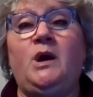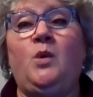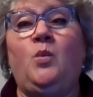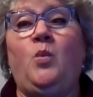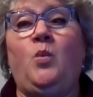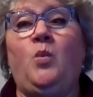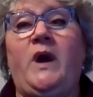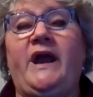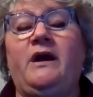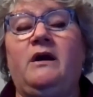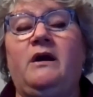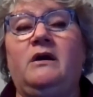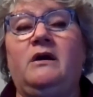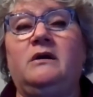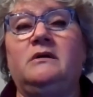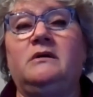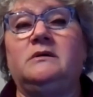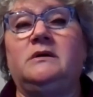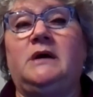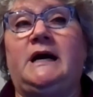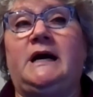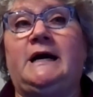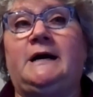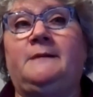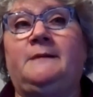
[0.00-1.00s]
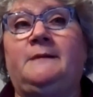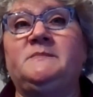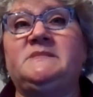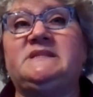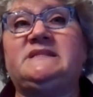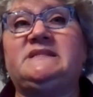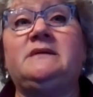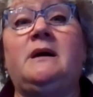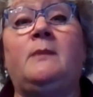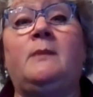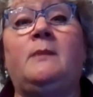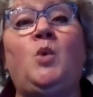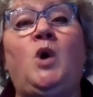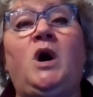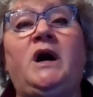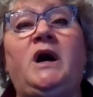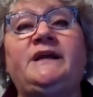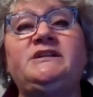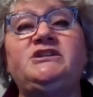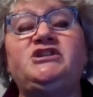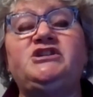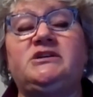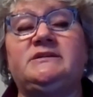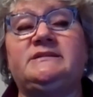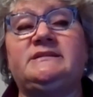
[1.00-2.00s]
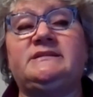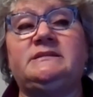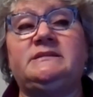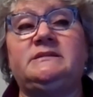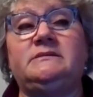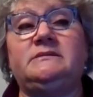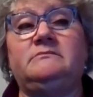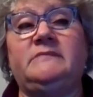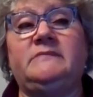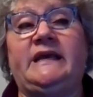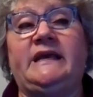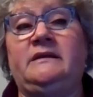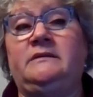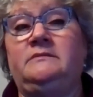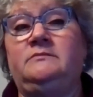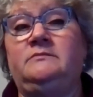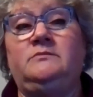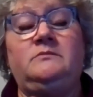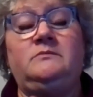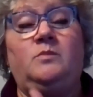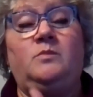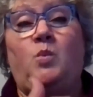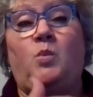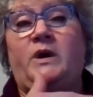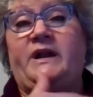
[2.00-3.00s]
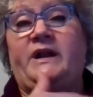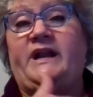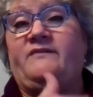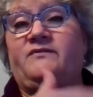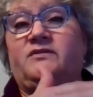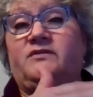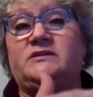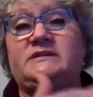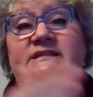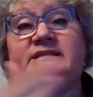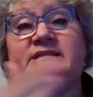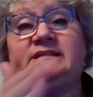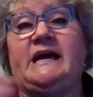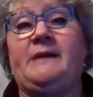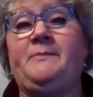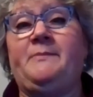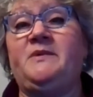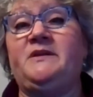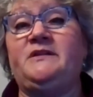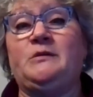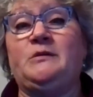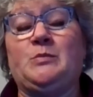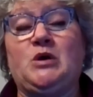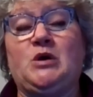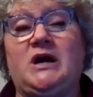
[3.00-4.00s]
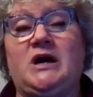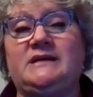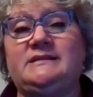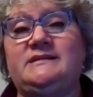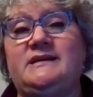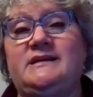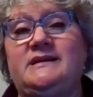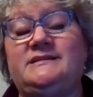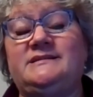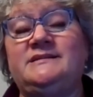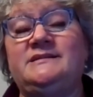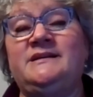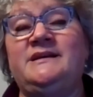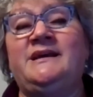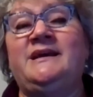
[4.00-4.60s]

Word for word: where um, someone just in whatever step in the process